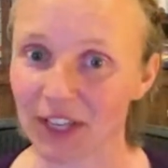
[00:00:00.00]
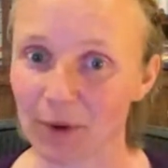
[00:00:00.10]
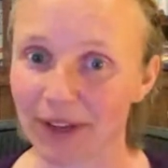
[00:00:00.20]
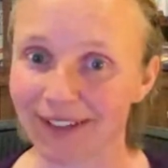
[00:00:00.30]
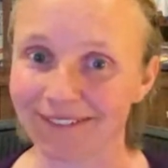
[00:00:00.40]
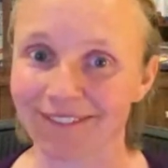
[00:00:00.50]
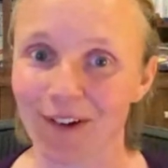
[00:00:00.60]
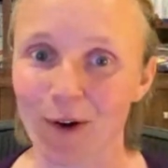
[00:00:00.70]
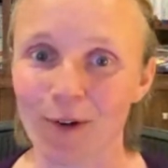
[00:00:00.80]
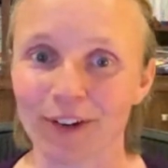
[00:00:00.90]
going
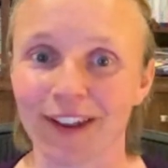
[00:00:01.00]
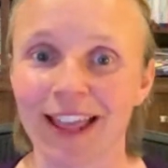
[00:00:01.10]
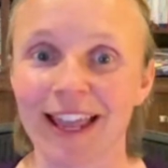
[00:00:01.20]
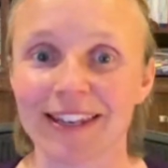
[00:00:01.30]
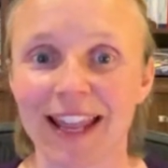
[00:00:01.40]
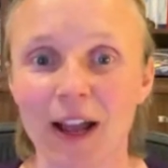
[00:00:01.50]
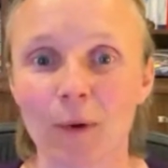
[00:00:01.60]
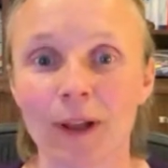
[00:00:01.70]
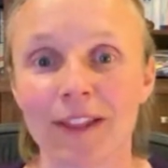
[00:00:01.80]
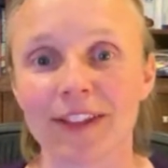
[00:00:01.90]
on.
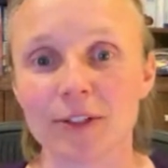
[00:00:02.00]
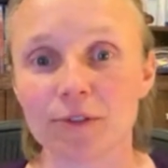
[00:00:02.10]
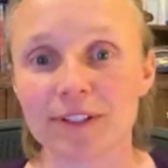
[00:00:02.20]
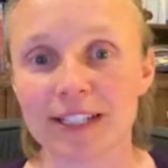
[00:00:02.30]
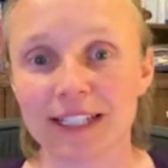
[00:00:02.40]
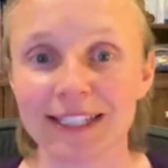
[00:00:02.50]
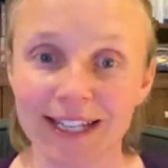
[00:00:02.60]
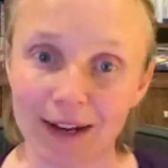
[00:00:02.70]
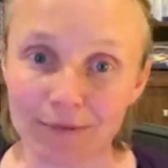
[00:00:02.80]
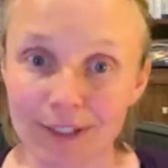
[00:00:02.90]
Now, there's obviously
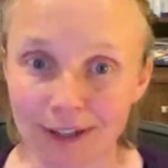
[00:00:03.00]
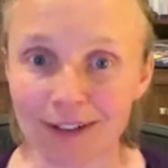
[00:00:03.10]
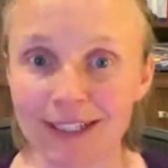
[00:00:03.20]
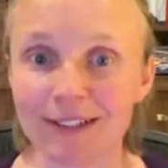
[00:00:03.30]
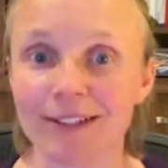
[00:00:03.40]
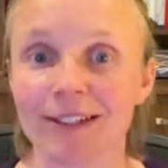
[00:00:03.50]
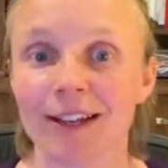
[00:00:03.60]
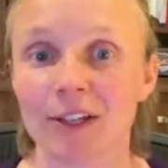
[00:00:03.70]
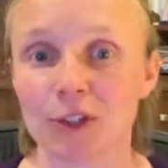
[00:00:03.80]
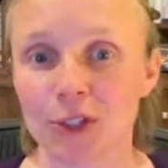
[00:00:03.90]
downsides
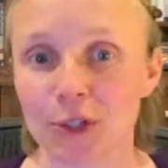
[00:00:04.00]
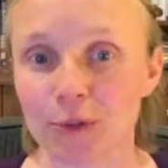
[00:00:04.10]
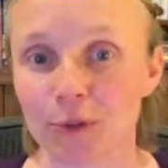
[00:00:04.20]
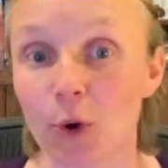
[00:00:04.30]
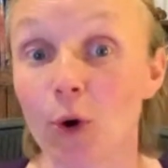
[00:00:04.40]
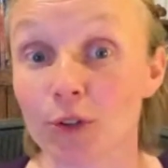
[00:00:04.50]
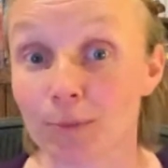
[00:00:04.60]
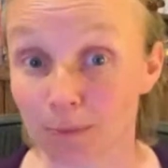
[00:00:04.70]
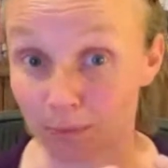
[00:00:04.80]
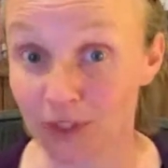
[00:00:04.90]
to
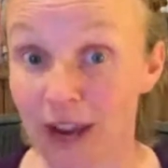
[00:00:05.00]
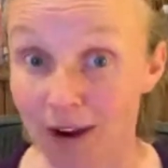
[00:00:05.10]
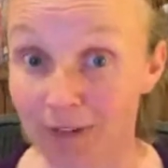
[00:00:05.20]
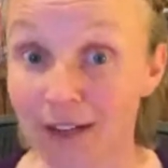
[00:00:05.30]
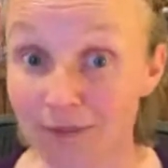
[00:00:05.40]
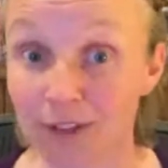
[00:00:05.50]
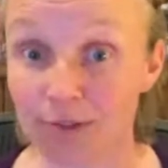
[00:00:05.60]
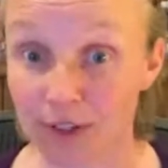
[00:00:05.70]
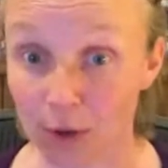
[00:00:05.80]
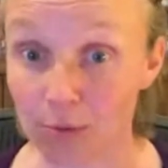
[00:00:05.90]
not sharing the
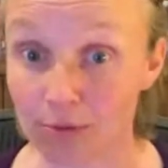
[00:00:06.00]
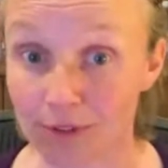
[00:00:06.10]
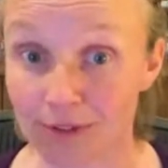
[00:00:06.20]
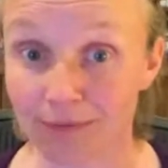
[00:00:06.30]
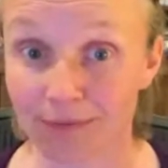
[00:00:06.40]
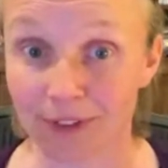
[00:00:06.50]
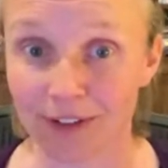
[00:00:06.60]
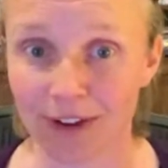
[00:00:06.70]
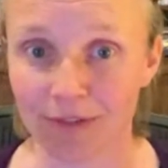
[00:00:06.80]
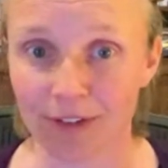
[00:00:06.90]
results
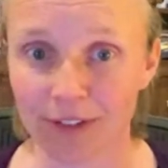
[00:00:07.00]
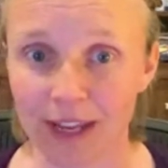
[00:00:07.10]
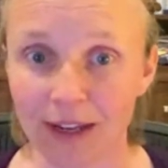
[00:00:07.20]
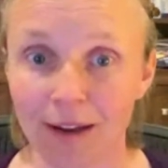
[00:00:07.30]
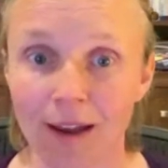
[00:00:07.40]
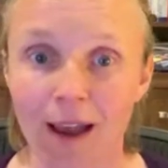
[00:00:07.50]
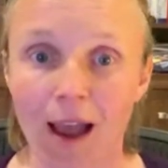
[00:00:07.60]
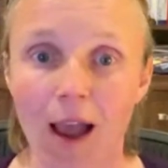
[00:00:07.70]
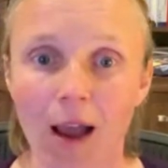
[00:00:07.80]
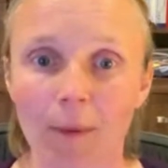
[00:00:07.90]
of everything.
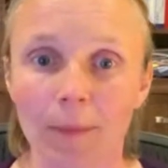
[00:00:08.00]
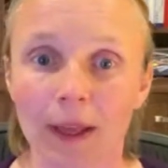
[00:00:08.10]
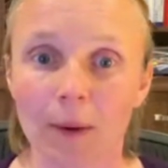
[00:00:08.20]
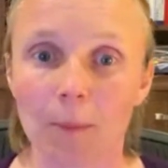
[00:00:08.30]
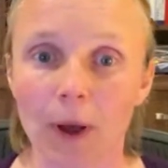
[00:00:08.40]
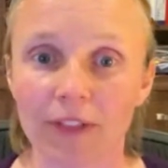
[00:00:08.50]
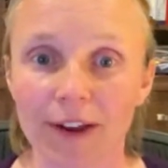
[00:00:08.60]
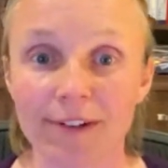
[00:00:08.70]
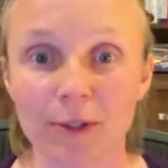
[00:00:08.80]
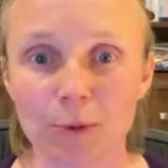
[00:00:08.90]
But
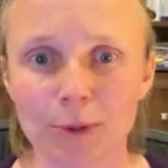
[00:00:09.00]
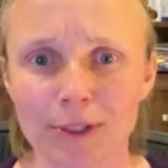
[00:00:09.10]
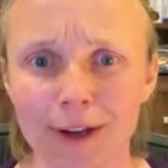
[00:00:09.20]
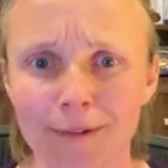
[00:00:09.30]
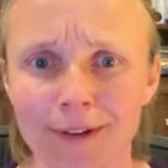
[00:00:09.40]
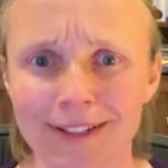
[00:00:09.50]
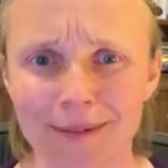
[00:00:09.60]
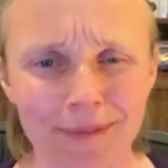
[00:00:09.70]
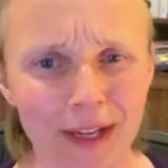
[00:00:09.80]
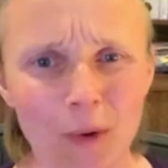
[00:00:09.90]
there is also
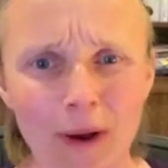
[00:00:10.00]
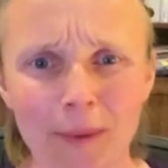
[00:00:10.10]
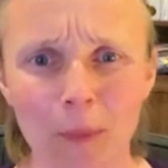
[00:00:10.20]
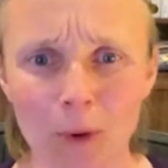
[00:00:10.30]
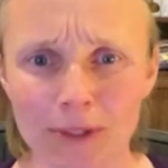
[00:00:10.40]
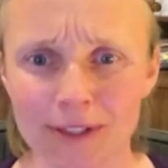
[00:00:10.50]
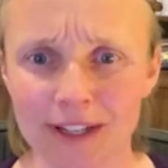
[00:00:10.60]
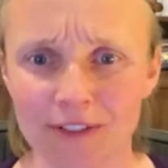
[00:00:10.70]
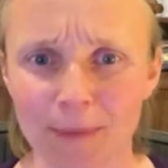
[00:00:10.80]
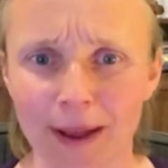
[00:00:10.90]
something quite
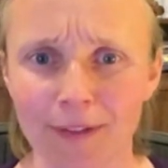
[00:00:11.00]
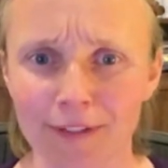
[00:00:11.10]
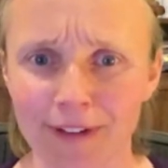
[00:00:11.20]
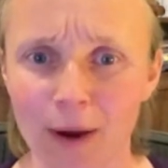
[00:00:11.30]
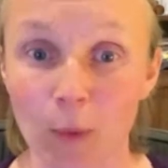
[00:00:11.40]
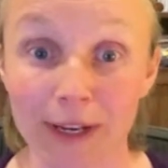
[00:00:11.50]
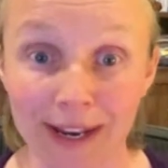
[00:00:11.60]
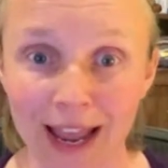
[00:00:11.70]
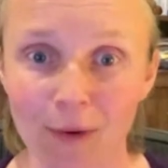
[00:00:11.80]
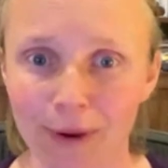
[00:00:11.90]
positive about the fact we're
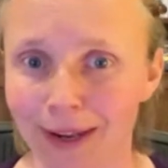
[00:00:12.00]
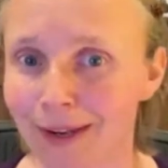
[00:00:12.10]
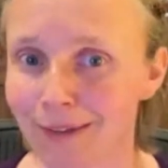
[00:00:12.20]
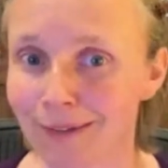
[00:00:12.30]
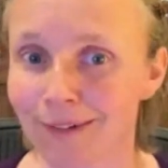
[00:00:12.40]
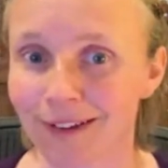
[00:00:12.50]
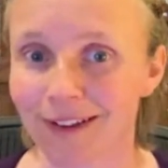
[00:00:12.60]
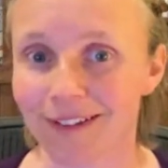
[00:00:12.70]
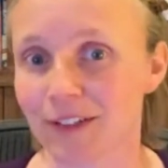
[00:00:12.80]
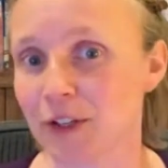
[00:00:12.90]
now in,
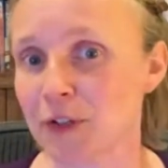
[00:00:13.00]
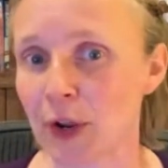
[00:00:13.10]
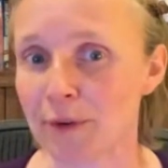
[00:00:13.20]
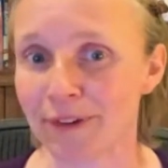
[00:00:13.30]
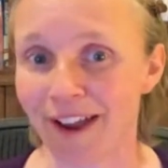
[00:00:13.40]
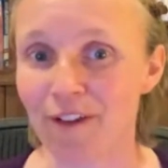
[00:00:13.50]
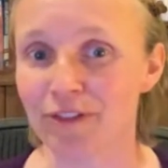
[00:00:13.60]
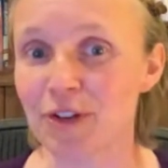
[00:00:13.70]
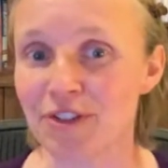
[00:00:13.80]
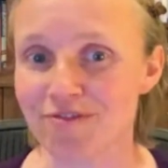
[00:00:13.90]
a
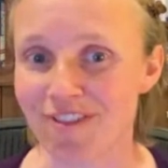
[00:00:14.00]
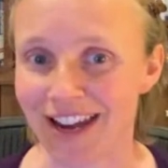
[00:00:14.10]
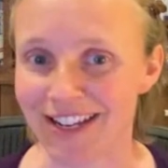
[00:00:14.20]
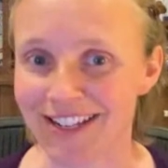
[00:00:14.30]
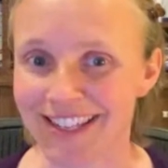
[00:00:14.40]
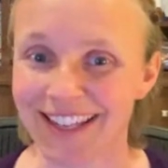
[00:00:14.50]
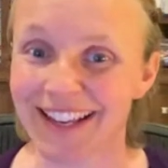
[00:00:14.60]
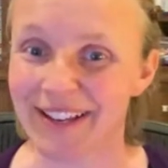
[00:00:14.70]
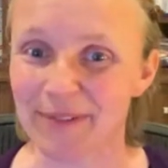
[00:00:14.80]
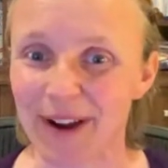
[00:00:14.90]
fusion race,
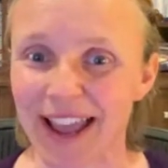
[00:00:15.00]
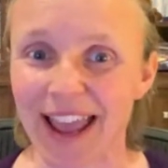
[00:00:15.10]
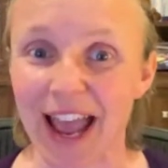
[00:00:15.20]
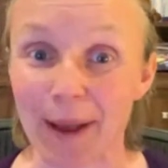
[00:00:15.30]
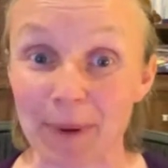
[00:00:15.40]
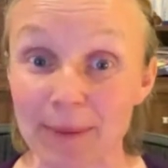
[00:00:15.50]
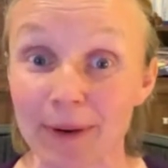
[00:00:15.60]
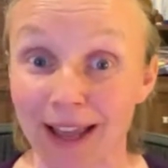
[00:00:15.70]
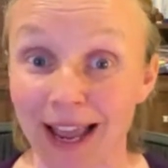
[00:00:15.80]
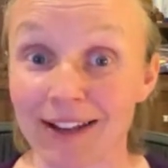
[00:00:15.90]
where
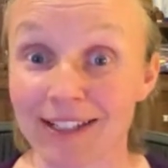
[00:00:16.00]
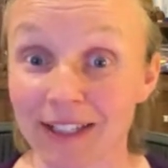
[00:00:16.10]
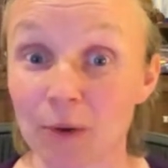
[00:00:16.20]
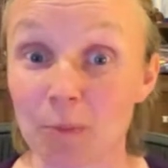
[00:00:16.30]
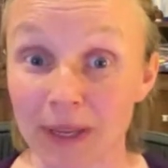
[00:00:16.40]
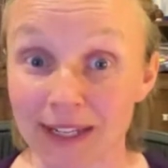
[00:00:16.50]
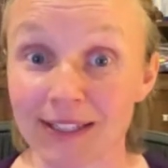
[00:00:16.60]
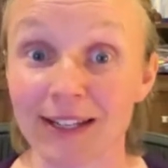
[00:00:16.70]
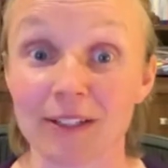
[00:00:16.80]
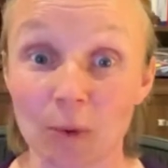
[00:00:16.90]
people are actually
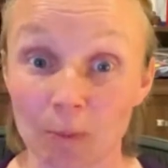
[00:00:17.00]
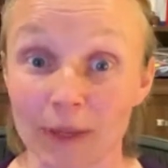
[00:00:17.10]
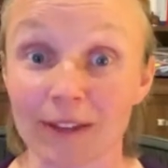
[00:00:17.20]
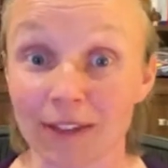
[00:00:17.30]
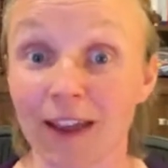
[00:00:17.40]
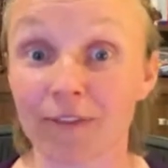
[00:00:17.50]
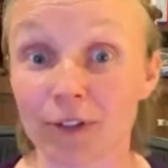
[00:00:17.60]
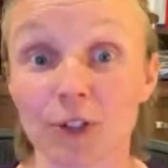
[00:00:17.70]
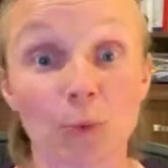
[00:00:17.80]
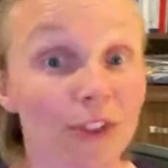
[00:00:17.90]
competing to be there
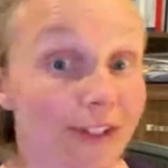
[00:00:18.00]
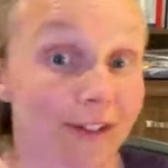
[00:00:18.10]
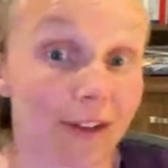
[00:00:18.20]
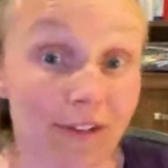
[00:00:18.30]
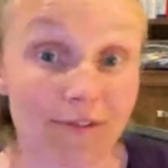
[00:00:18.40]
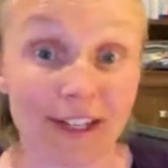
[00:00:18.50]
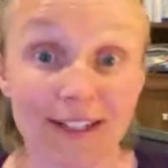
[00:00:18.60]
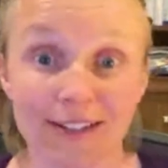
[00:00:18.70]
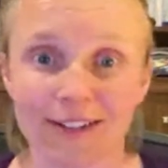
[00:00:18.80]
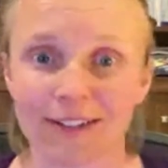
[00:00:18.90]
first, which is another
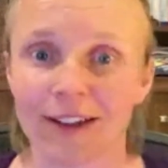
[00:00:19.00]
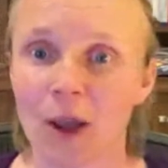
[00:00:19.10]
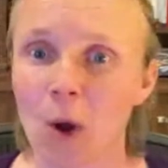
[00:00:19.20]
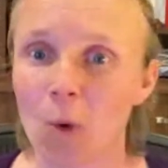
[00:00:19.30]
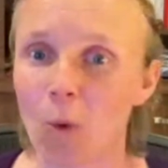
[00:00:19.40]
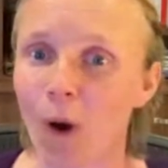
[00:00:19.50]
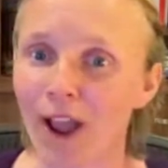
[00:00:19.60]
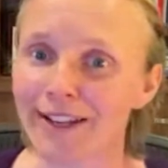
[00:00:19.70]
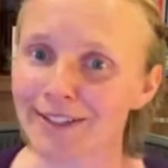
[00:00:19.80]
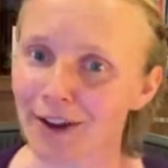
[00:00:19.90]
reason
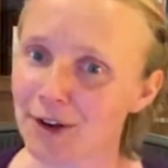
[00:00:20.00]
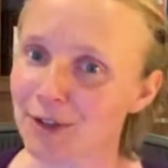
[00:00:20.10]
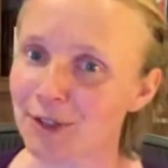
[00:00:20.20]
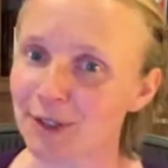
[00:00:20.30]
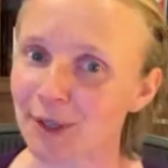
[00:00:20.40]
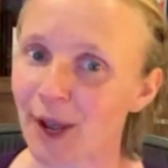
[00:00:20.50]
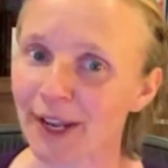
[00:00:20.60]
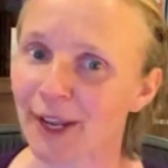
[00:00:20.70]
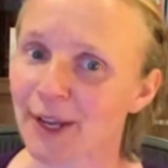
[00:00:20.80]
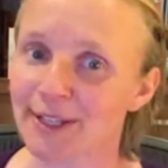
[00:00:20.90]
why it's starting to look
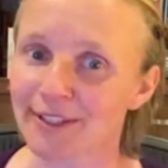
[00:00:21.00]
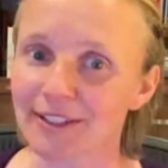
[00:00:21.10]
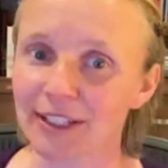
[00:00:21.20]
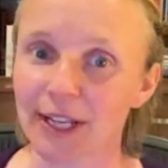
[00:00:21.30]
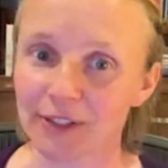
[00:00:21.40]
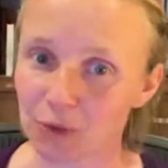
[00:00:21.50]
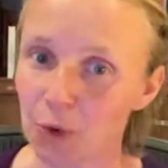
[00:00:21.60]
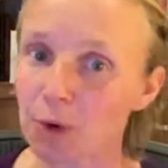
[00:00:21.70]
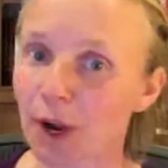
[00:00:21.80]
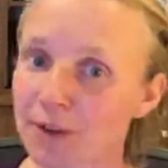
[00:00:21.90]
like suddenly it's
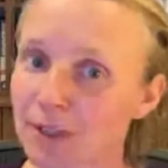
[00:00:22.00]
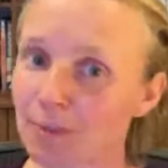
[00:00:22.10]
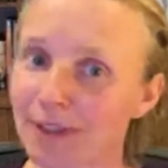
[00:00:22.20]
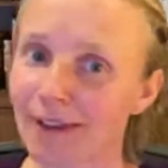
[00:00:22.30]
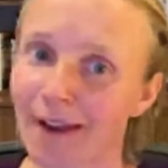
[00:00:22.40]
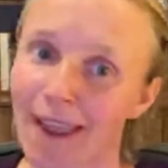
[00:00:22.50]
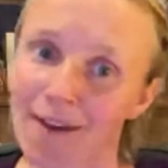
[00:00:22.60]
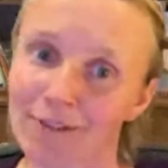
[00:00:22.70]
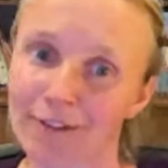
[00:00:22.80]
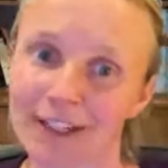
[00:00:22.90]
not going to be that
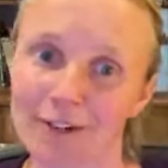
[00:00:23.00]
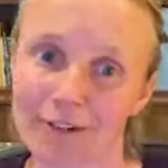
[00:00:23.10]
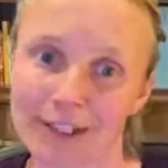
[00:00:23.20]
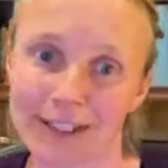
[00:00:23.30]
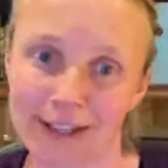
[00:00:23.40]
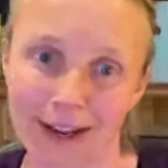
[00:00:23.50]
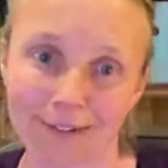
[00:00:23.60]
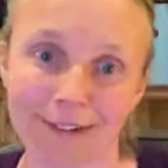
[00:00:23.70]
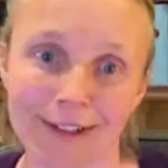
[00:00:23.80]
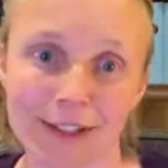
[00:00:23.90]
ever
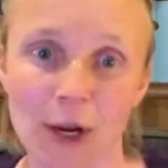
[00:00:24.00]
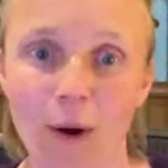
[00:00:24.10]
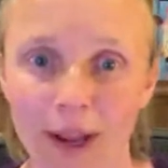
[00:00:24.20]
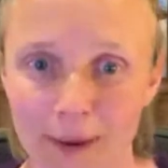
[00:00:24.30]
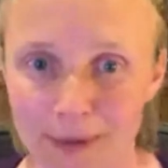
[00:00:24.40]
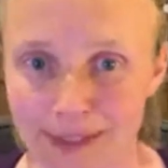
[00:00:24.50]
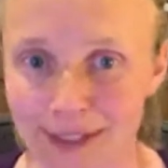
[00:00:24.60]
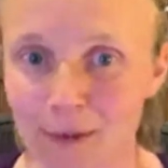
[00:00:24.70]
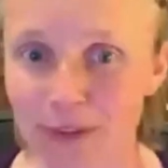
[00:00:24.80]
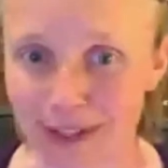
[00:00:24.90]
increasing time
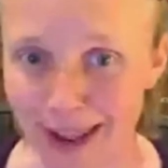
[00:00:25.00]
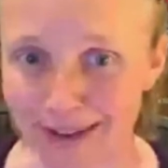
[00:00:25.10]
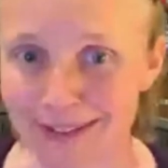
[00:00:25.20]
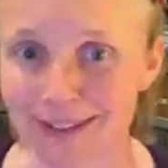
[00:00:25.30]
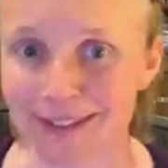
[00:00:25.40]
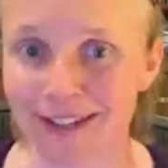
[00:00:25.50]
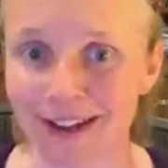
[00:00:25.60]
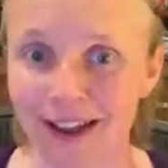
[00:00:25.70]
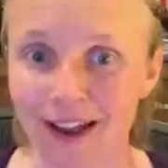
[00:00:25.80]
until the next,